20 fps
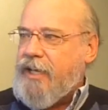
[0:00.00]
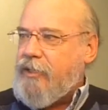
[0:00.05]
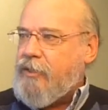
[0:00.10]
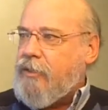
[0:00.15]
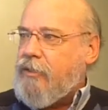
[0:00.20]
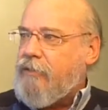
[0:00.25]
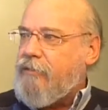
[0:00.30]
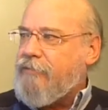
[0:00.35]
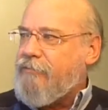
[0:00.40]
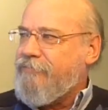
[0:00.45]

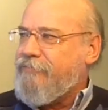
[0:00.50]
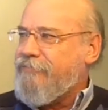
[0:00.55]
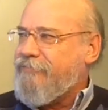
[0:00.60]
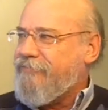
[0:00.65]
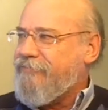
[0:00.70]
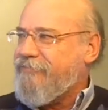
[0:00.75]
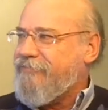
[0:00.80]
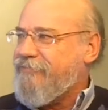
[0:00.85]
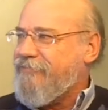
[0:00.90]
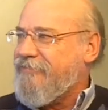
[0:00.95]
Satan.
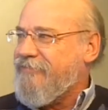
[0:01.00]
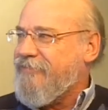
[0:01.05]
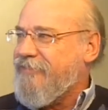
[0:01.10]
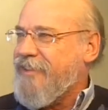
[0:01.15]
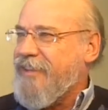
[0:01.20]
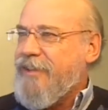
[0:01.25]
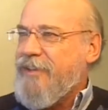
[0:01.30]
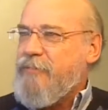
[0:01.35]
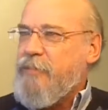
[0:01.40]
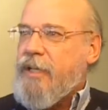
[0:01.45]

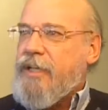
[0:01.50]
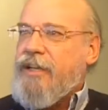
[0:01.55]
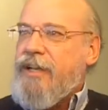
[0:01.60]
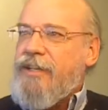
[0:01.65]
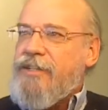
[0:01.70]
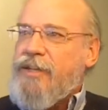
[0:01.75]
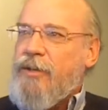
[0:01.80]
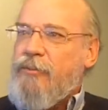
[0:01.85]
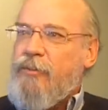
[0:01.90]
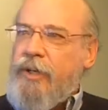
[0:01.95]

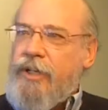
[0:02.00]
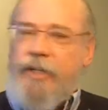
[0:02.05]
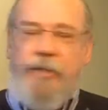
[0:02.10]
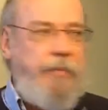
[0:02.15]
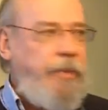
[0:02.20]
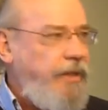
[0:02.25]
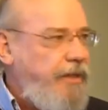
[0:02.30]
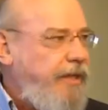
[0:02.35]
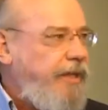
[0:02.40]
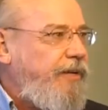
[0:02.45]
because they
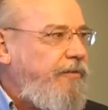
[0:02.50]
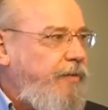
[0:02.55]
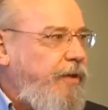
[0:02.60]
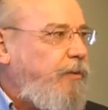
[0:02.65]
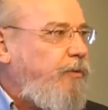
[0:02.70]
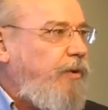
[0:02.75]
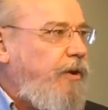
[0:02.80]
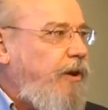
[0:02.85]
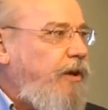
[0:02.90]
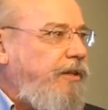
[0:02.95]
really believe
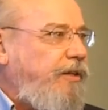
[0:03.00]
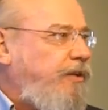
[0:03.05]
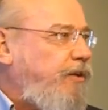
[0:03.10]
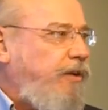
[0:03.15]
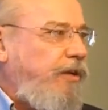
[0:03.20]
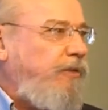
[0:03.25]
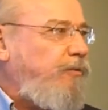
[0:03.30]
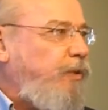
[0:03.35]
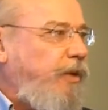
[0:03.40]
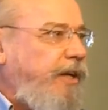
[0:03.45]
that we're all
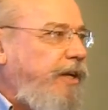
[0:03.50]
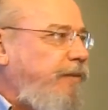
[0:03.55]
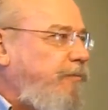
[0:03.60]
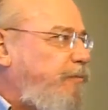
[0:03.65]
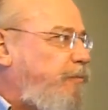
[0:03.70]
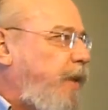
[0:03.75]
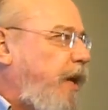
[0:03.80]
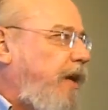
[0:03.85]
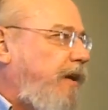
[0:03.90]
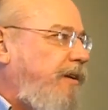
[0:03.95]
good and we're
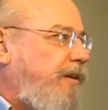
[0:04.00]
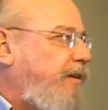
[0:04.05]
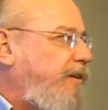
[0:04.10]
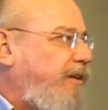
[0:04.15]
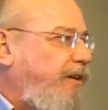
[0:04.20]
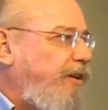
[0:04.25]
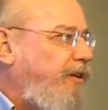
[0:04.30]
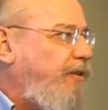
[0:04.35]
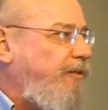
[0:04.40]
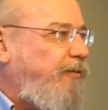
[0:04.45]
getting better,
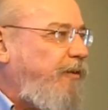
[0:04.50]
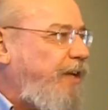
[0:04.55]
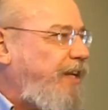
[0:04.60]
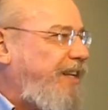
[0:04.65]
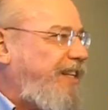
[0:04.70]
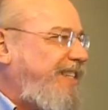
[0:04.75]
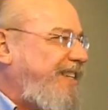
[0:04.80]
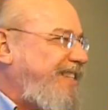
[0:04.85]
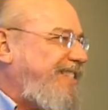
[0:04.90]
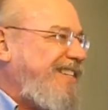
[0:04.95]
and, you know, if we
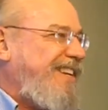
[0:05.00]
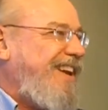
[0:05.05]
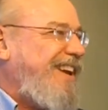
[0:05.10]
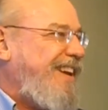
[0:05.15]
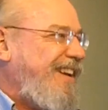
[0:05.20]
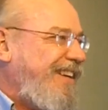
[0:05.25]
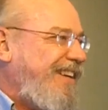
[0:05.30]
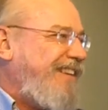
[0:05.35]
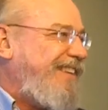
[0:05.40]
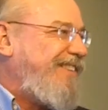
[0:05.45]
could just,
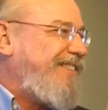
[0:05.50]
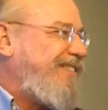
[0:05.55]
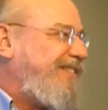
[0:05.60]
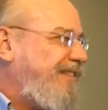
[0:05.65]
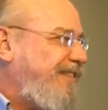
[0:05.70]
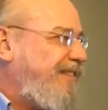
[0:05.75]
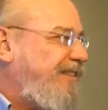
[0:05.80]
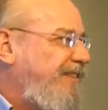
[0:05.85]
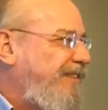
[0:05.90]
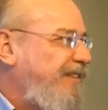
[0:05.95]
you
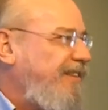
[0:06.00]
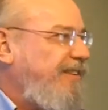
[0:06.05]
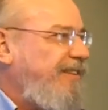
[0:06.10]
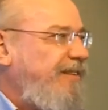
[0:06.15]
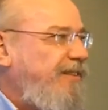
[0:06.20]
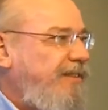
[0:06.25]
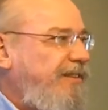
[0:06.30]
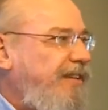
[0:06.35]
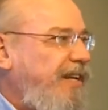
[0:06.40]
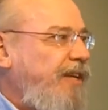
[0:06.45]
know,
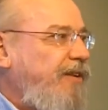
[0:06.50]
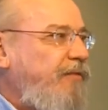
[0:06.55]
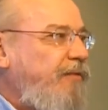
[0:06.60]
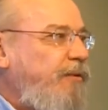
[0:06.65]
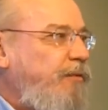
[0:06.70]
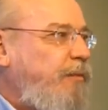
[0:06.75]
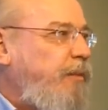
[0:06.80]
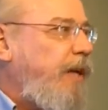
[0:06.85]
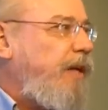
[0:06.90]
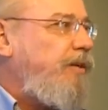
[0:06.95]
take a
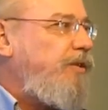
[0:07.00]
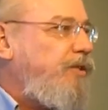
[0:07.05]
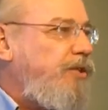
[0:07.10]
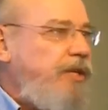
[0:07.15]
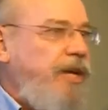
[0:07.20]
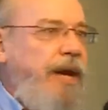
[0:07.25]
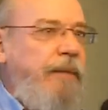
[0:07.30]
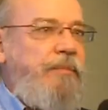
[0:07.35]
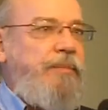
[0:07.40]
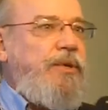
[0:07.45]
few better
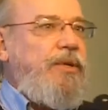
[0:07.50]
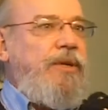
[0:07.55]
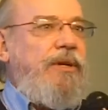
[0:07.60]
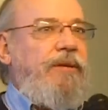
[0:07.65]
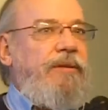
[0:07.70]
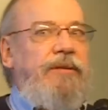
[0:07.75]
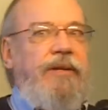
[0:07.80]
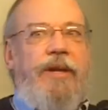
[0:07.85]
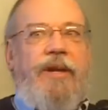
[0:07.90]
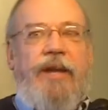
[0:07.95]
steps, you
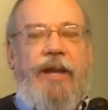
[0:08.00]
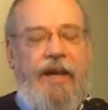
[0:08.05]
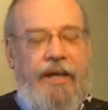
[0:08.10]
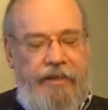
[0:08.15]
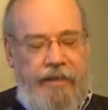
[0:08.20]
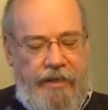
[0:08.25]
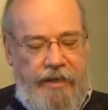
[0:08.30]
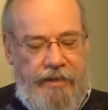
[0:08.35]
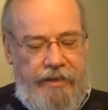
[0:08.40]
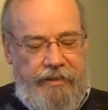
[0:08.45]
know.
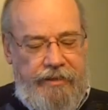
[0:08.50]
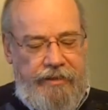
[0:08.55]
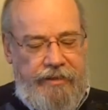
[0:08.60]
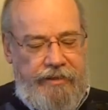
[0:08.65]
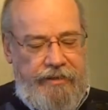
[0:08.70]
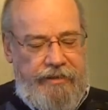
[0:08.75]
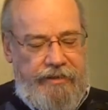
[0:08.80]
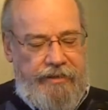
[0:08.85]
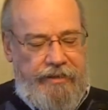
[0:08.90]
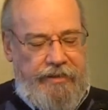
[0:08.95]

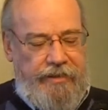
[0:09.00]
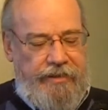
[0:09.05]
And